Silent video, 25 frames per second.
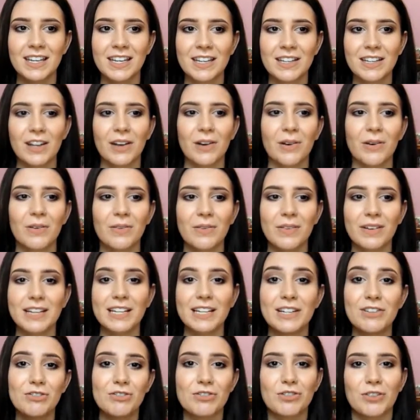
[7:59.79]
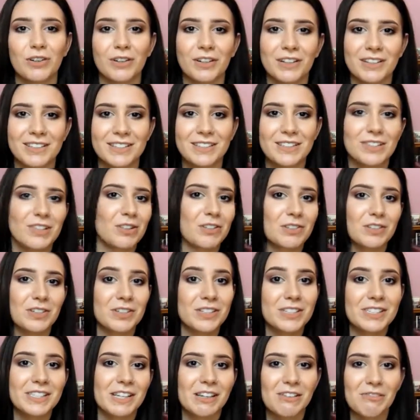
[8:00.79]
you know, insurance on
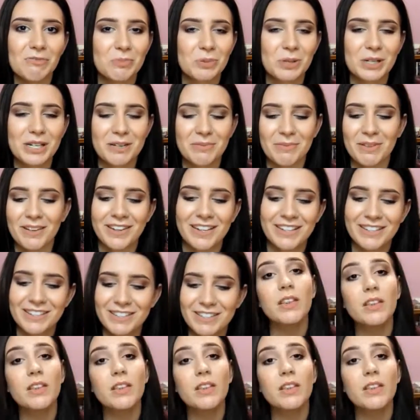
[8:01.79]
yourself pretty much.